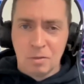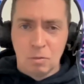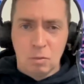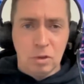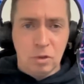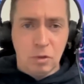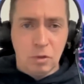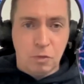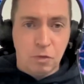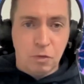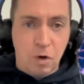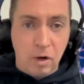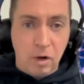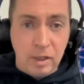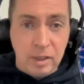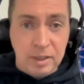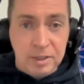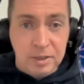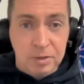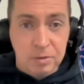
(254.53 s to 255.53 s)
The
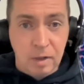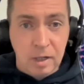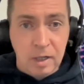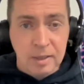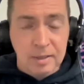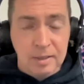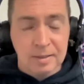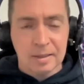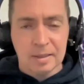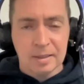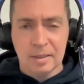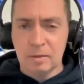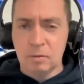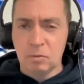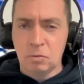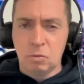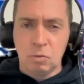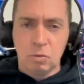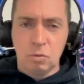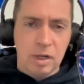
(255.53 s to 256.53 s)
voice, right? The
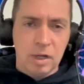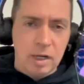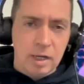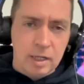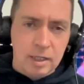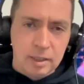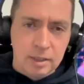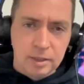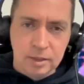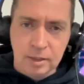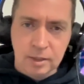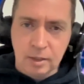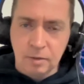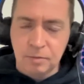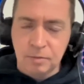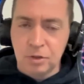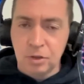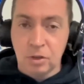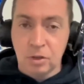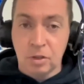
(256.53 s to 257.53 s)
range
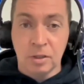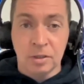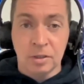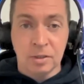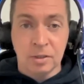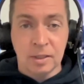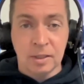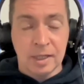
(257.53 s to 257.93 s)
of Jordan.